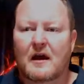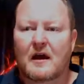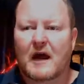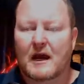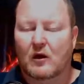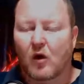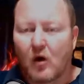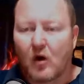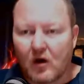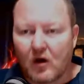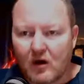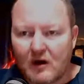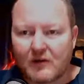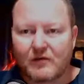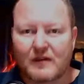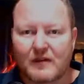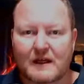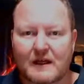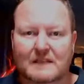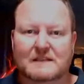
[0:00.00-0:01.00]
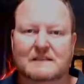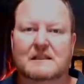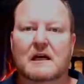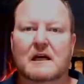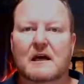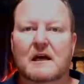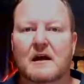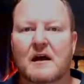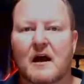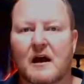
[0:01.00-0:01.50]
and all of this
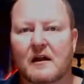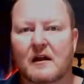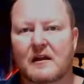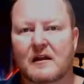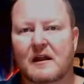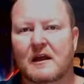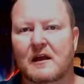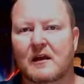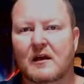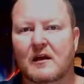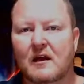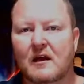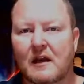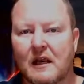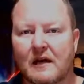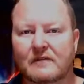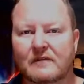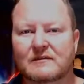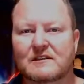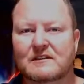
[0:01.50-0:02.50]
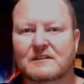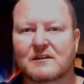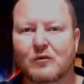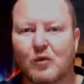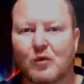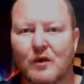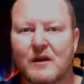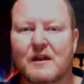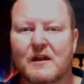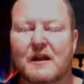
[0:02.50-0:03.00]
i think lives
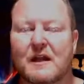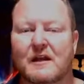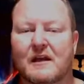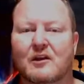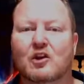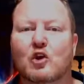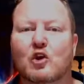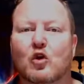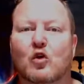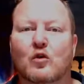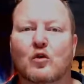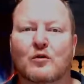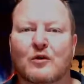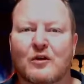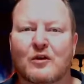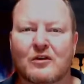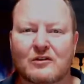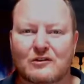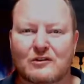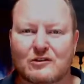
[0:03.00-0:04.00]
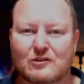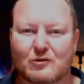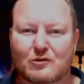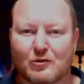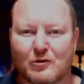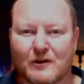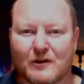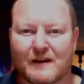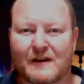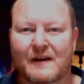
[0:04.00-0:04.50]
within your
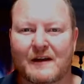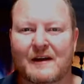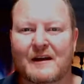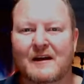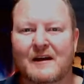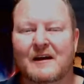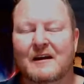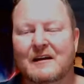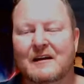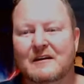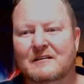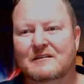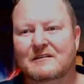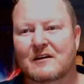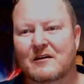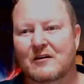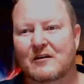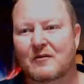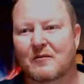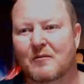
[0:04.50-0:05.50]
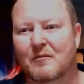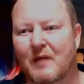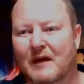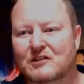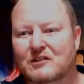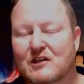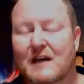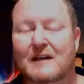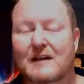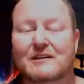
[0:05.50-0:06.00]
story so my
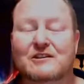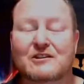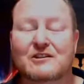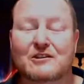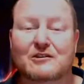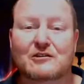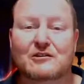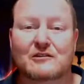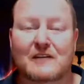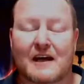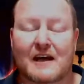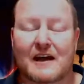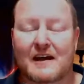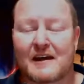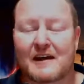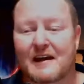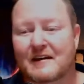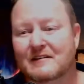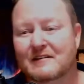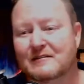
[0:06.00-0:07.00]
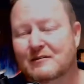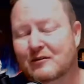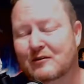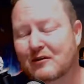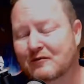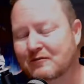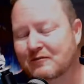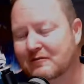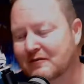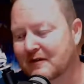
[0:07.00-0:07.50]
challenge to you today and sort
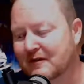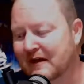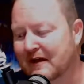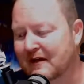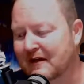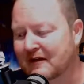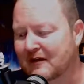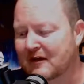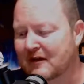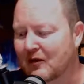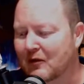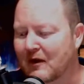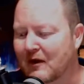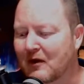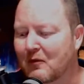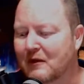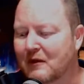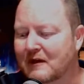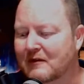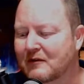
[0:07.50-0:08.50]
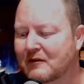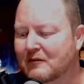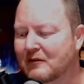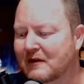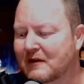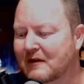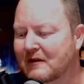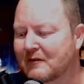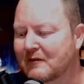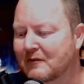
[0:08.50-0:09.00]
of uh, you know what i want to
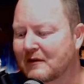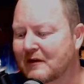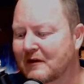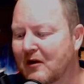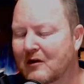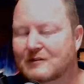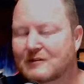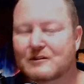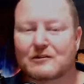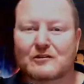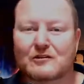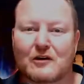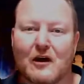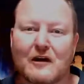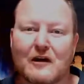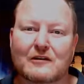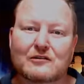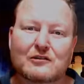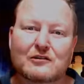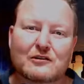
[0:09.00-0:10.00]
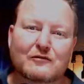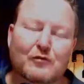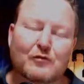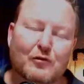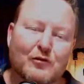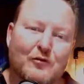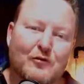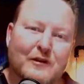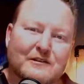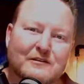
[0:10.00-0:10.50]
want to want to ask you to go and do for
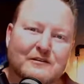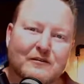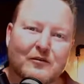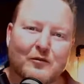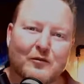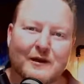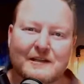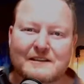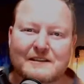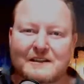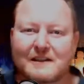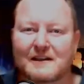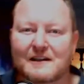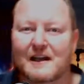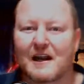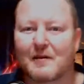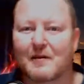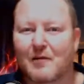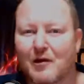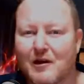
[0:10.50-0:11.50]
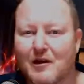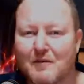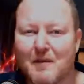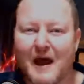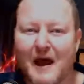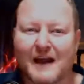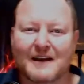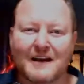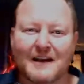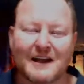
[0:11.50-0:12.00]
the rest of the week seeing that i'm only
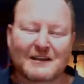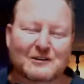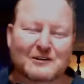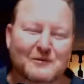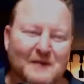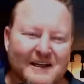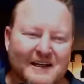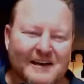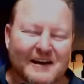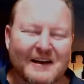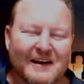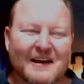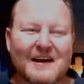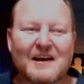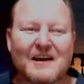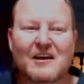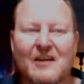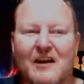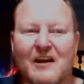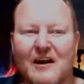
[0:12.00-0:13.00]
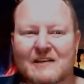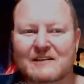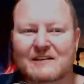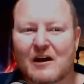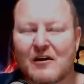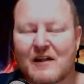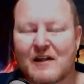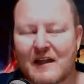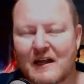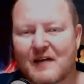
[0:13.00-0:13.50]
back next week you know is
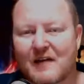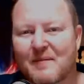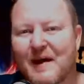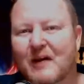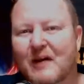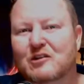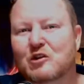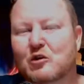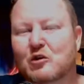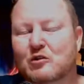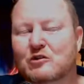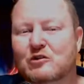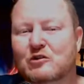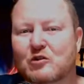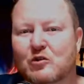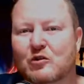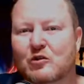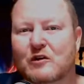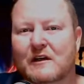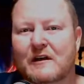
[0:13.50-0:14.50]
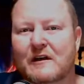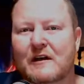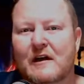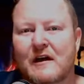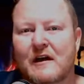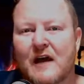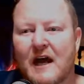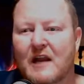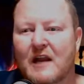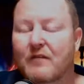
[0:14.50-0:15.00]
go think about your story
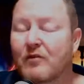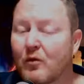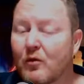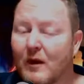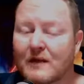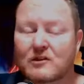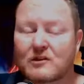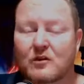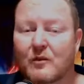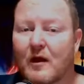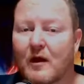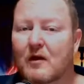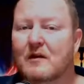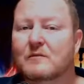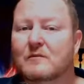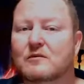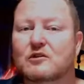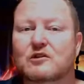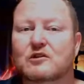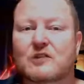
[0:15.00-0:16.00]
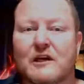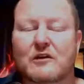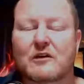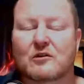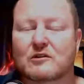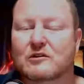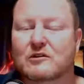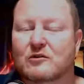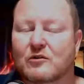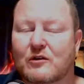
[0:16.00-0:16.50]
and if you want you're welcome to share
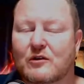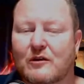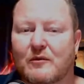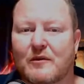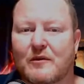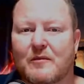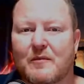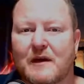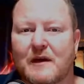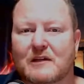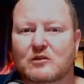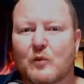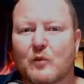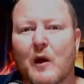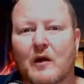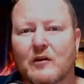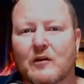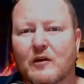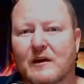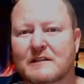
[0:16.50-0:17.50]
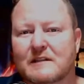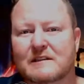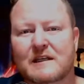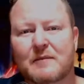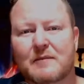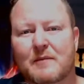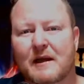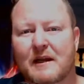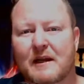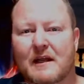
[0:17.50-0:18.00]
your story with me as well you can
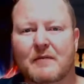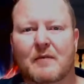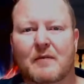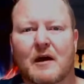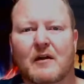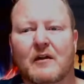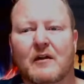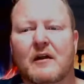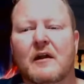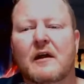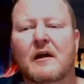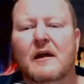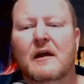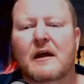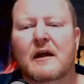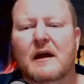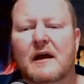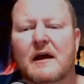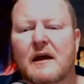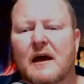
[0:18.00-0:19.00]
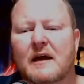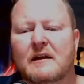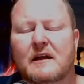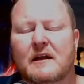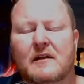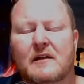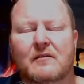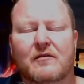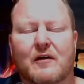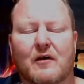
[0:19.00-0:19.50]
send me an email uh, at
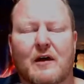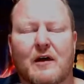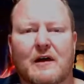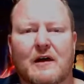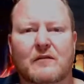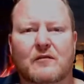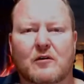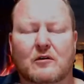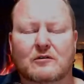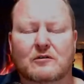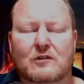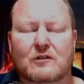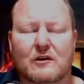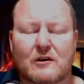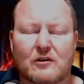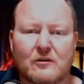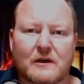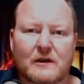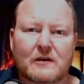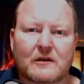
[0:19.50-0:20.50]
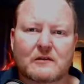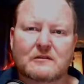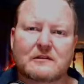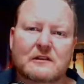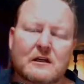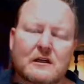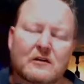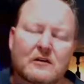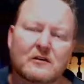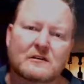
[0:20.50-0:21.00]
info at
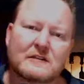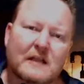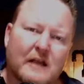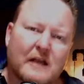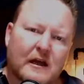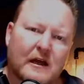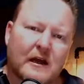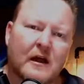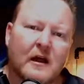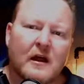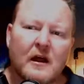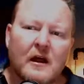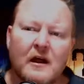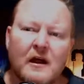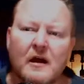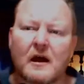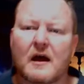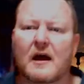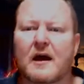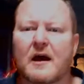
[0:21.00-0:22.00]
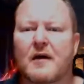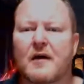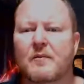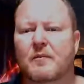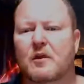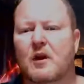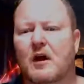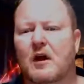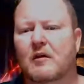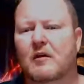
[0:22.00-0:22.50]
francois.co.za. Um,
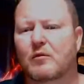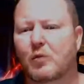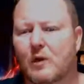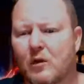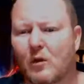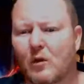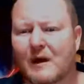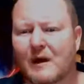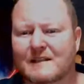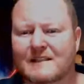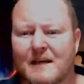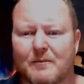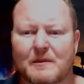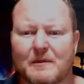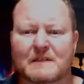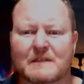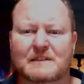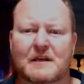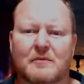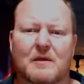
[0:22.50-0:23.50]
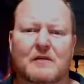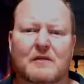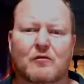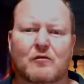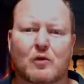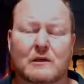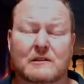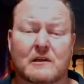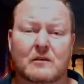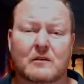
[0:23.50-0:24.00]
you know, want to WhatsApp me, send me a
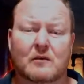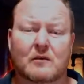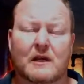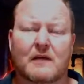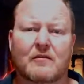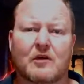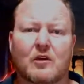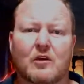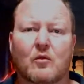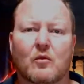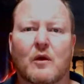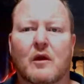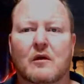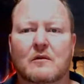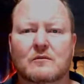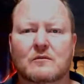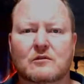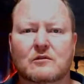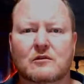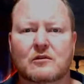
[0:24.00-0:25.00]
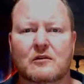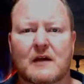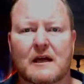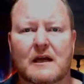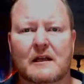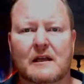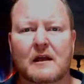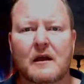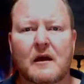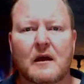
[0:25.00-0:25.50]
voice note, whatever, you're welcome to do
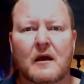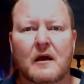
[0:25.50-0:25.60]
that.